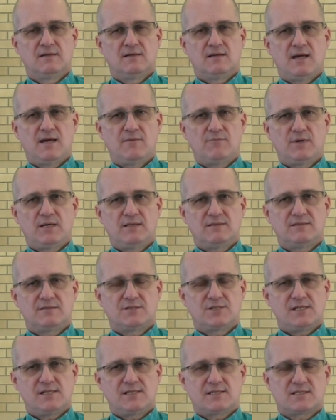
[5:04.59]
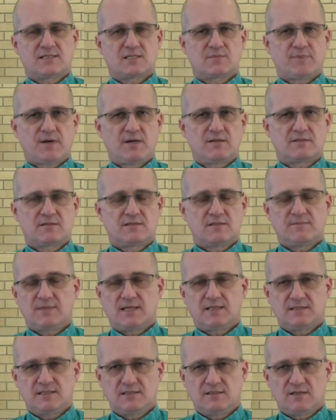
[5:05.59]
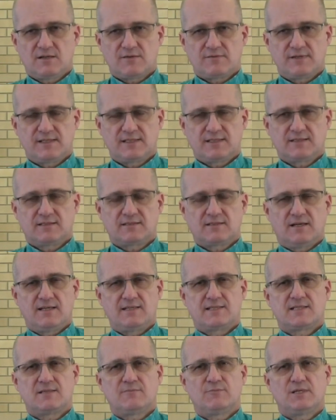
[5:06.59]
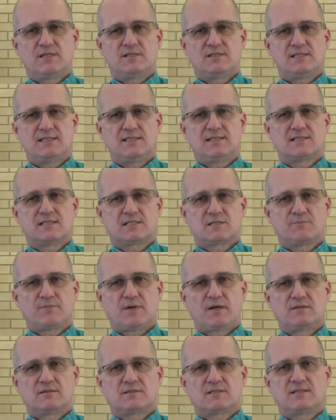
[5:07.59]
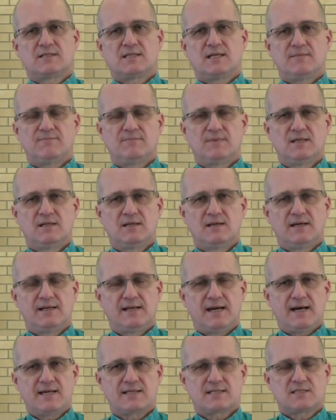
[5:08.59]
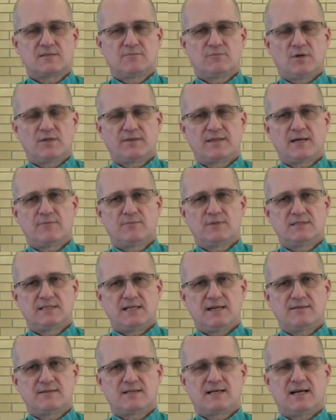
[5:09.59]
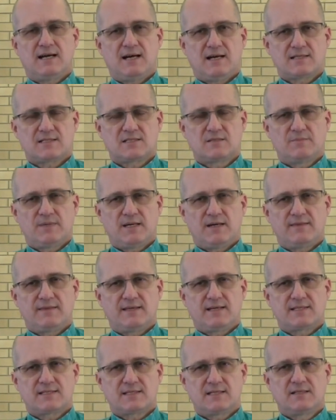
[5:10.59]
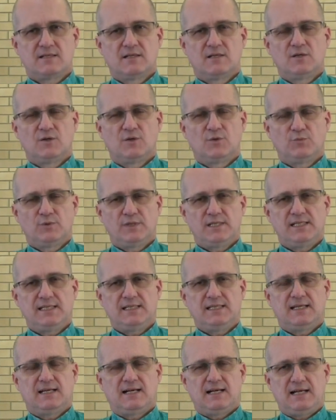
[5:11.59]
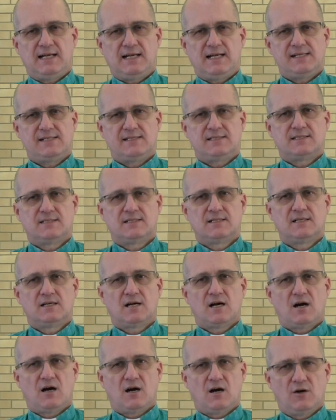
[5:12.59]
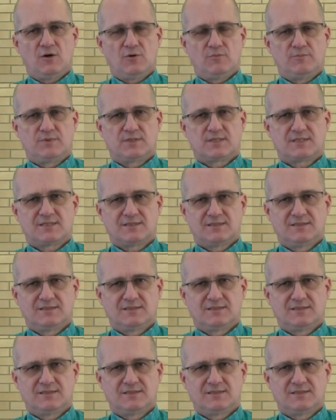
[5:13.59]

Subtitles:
And when Jesus spoke to them, they did not recognize him. When Jesus spoke to them and asked them what they were downcast about, they said, "We had hoped."